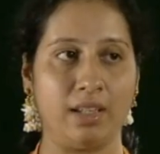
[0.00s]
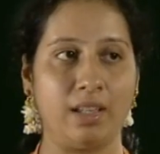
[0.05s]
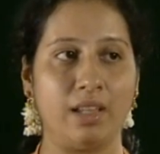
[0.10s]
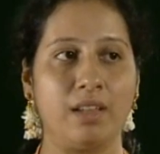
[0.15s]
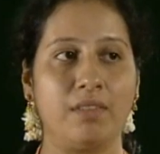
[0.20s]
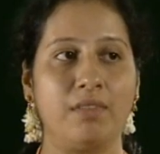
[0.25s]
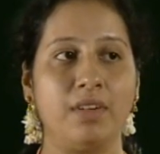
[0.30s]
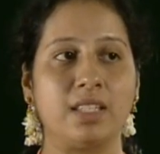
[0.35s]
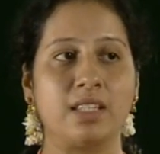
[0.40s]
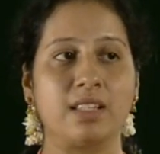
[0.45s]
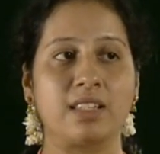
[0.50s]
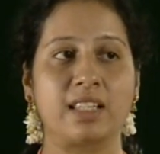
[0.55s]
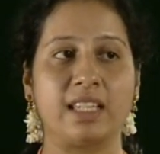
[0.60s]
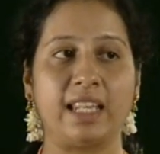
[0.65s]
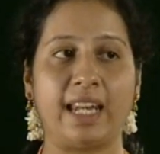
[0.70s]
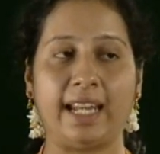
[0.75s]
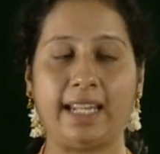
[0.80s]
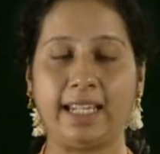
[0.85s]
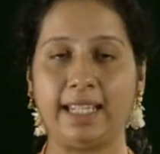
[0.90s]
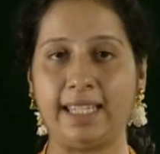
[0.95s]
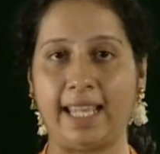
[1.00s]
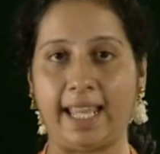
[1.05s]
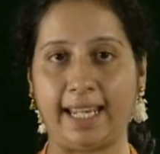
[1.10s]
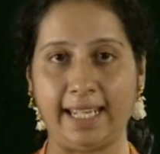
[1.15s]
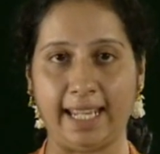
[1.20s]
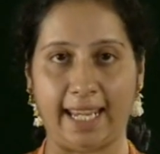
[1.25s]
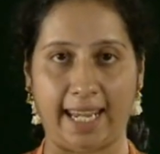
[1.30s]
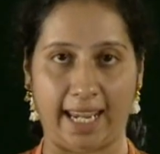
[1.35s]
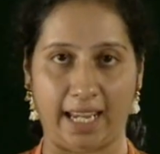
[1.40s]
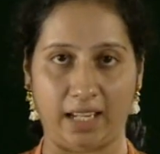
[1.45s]
which is greater than
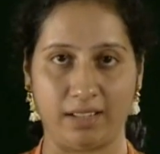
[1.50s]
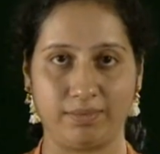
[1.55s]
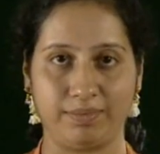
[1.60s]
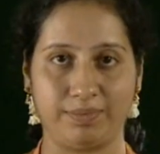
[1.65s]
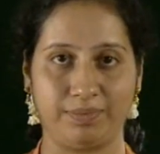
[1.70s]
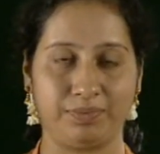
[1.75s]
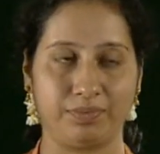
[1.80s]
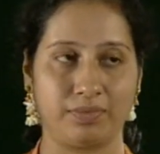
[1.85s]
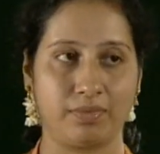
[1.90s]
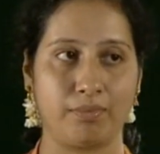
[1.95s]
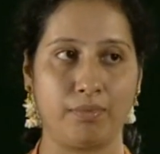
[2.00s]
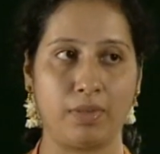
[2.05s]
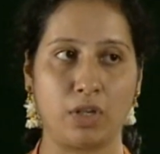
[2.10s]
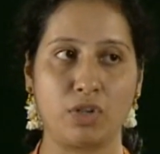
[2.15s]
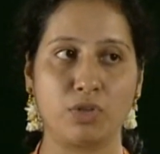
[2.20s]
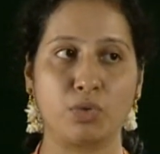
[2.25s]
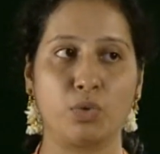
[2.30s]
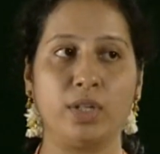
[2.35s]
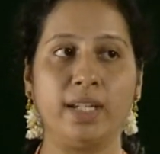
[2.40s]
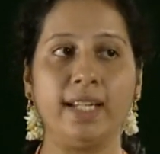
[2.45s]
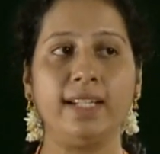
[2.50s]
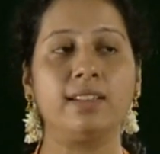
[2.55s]
k, because only